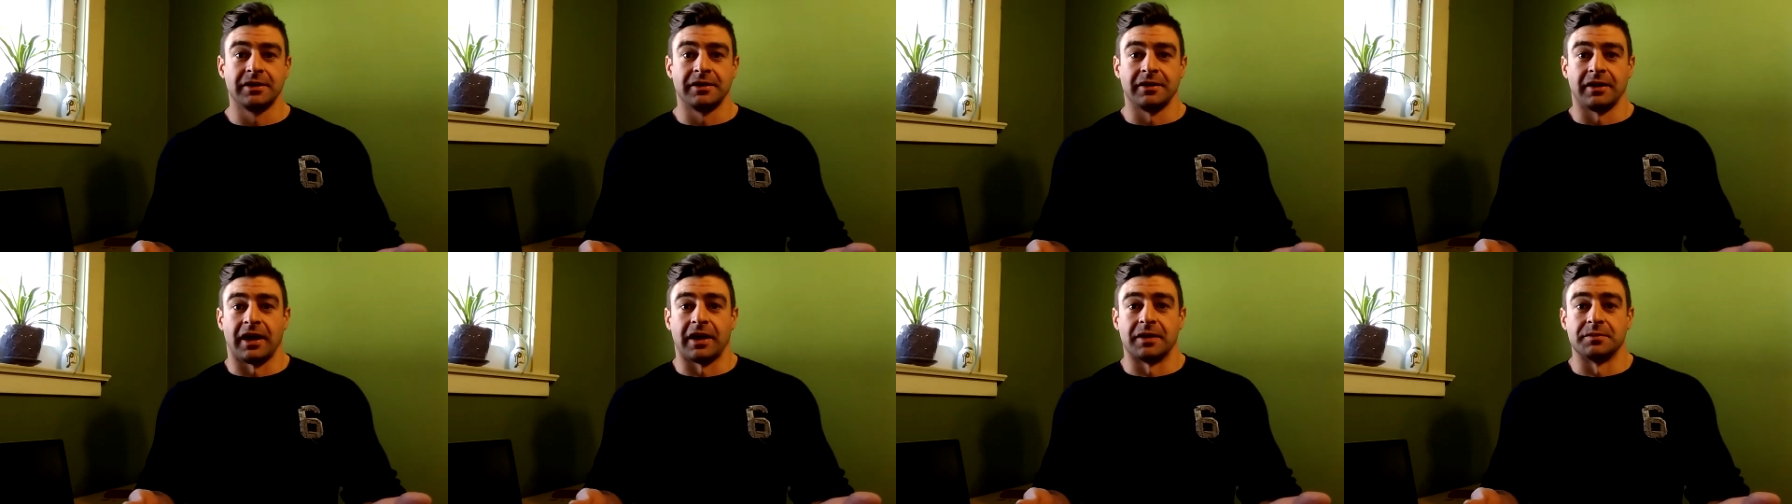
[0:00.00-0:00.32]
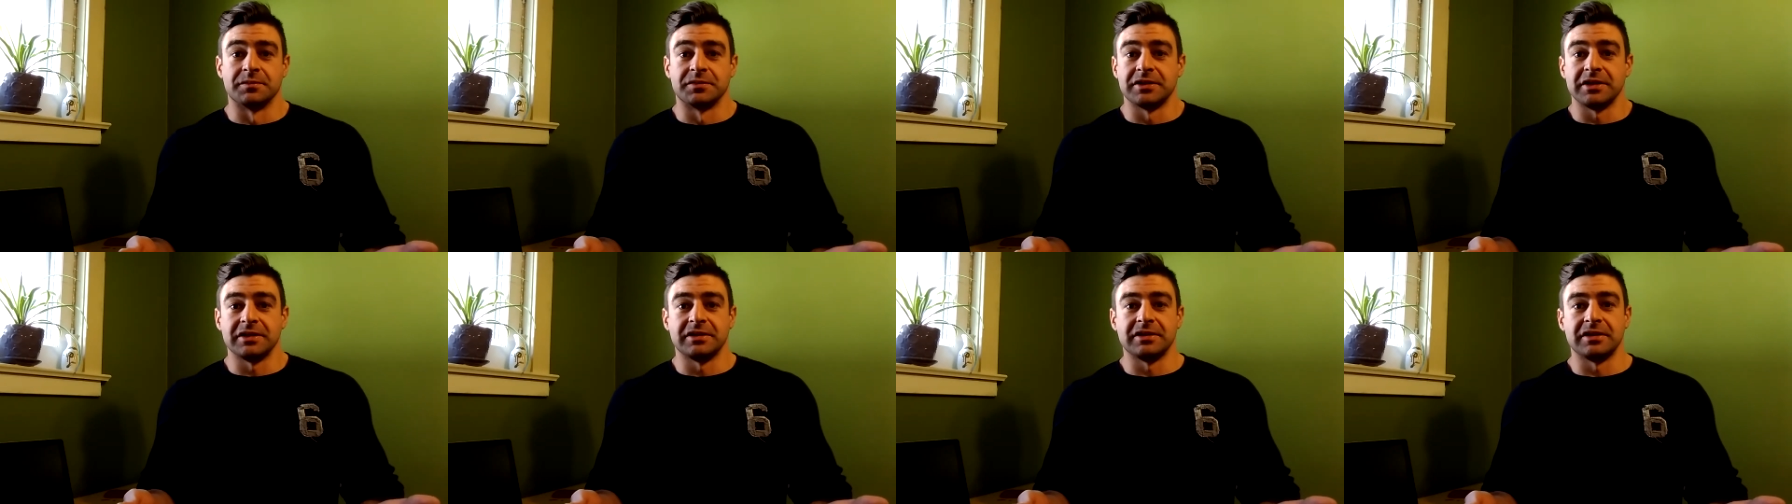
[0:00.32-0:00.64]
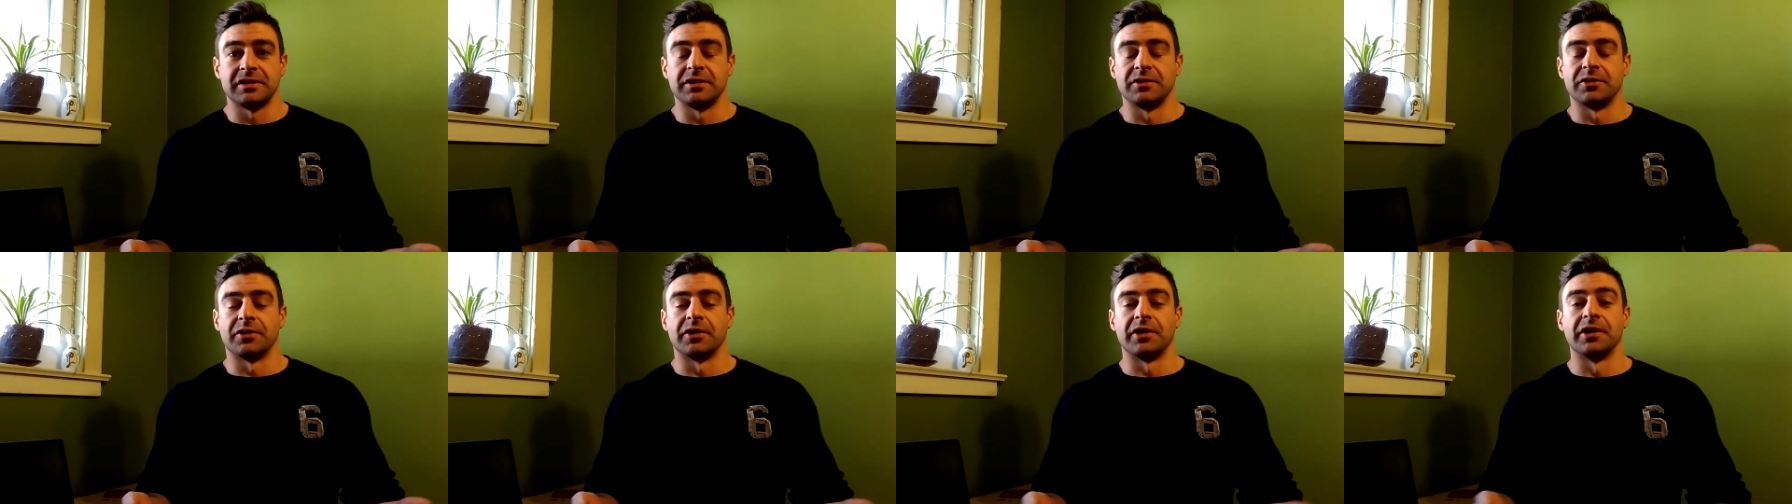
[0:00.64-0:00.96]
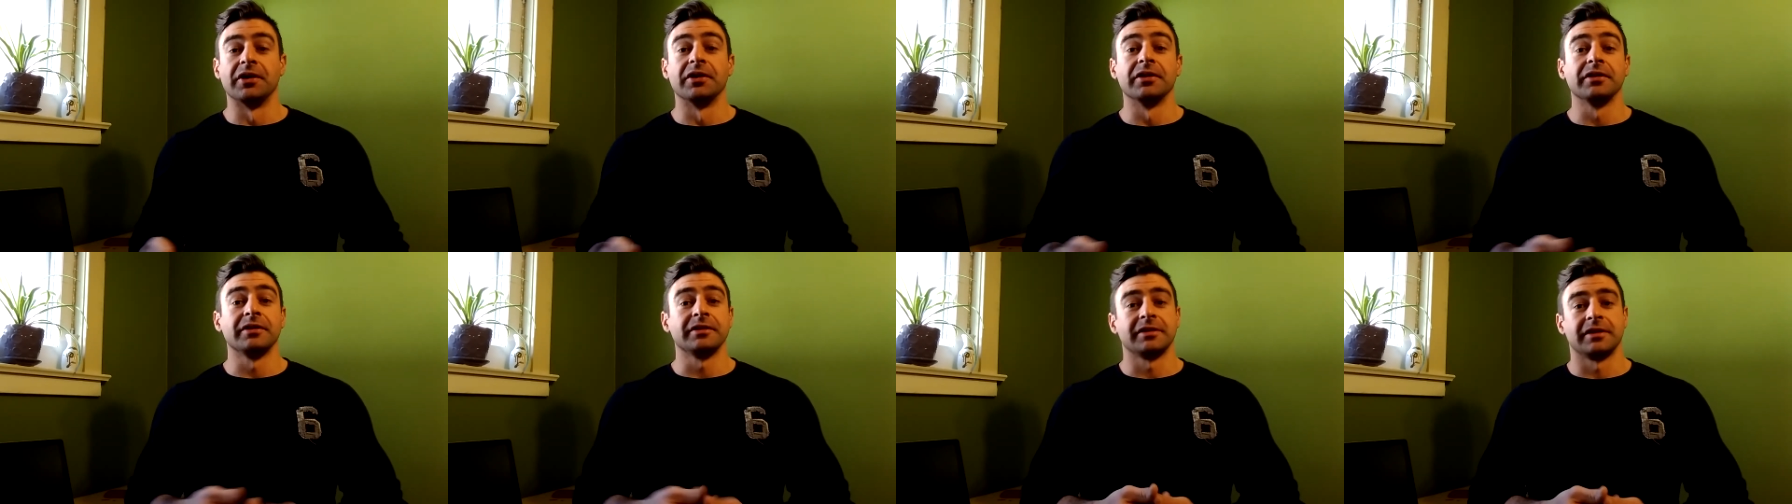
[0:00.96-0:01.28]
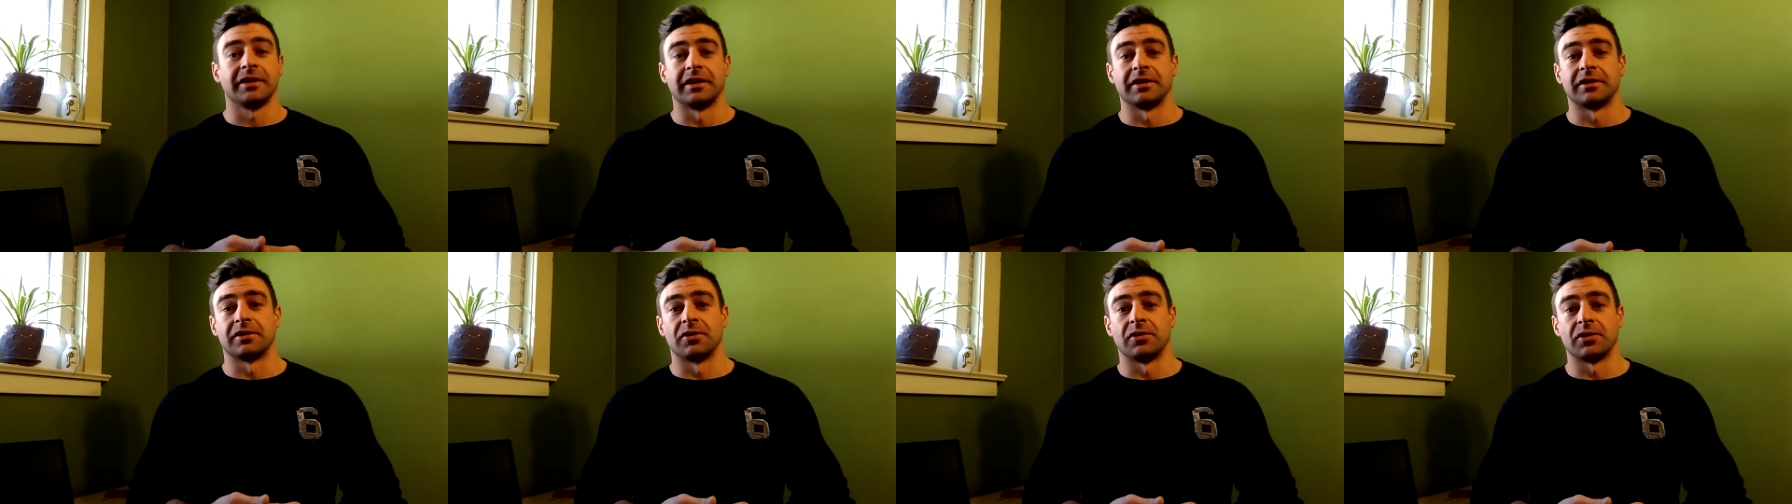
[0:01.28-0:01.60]
M C T oil
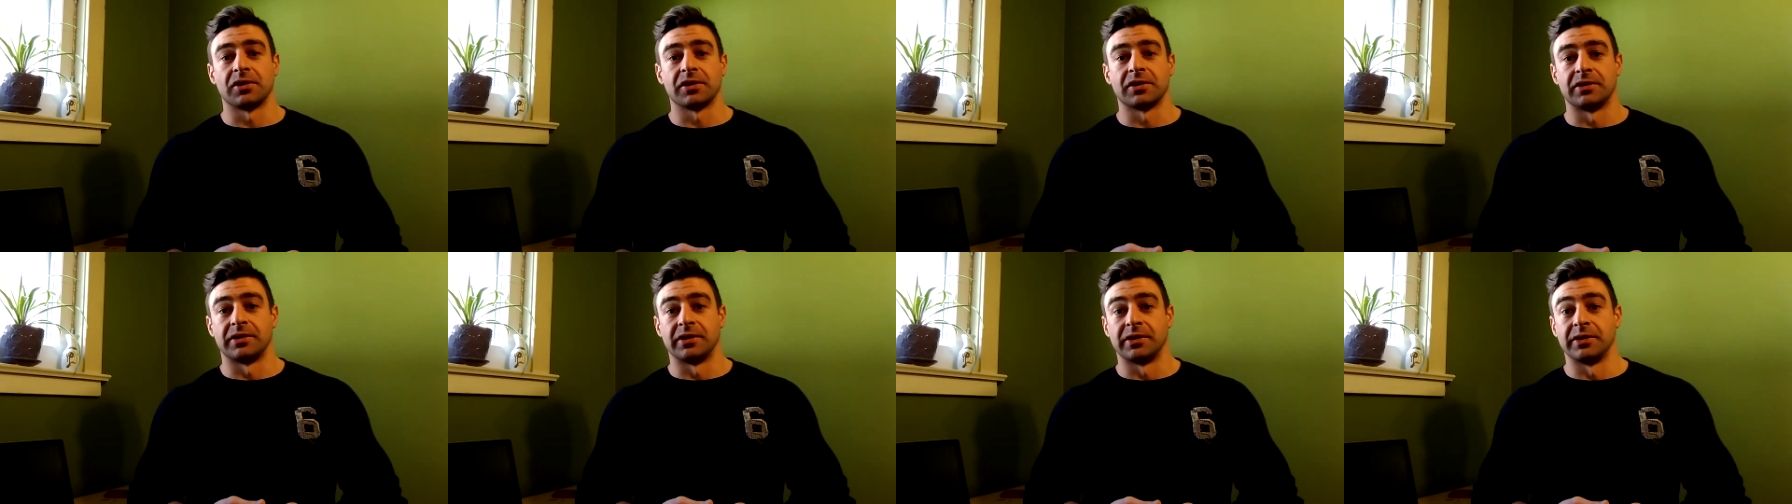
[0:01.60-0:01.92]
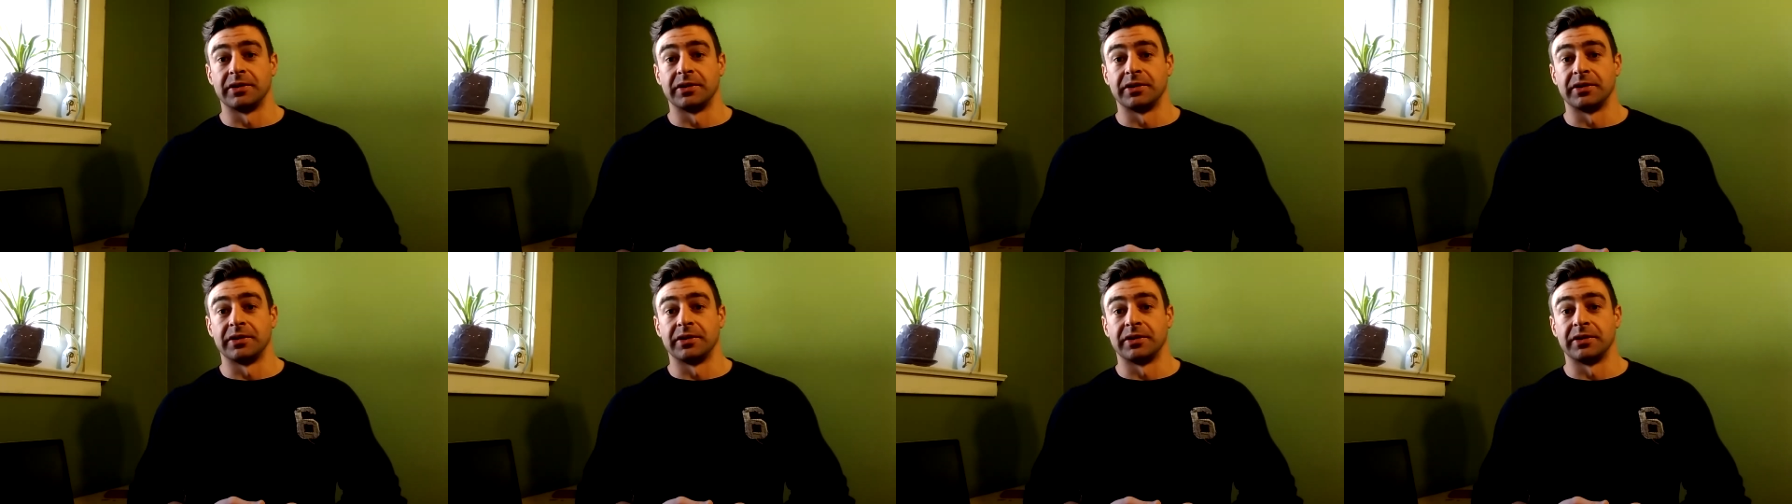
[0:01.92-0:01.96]
and coconut